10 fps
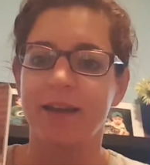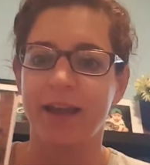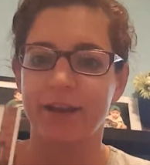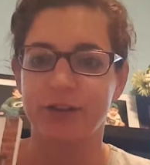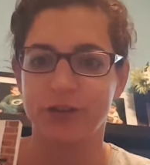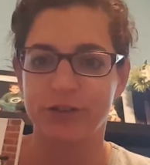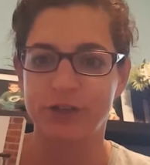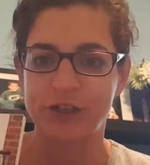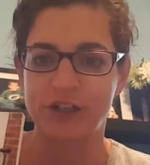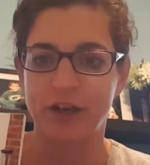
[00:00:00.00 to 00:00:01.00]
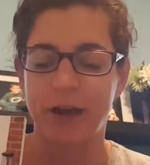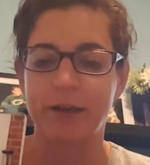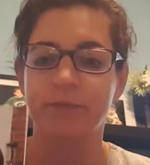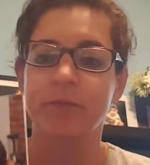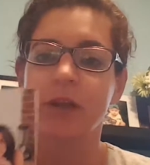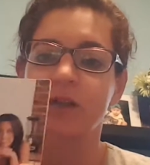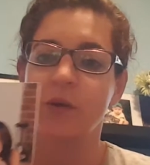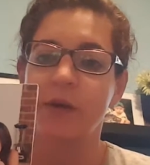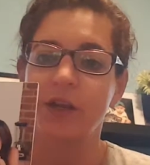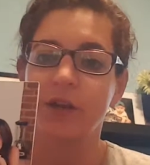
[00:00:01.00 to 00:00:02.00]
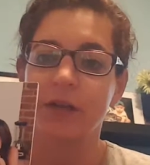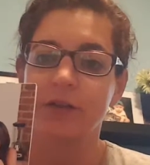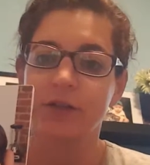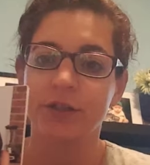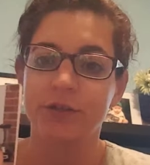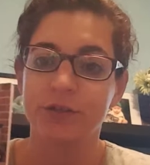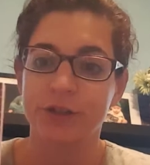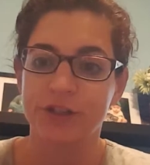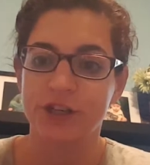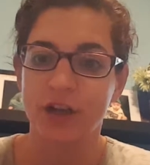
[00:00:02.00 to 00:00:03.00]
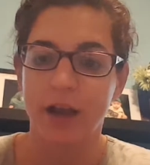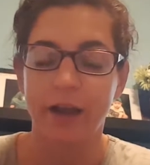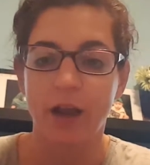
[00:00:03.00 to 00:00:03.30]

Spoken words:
and your nutrition guide. So when you get your nutrition guide,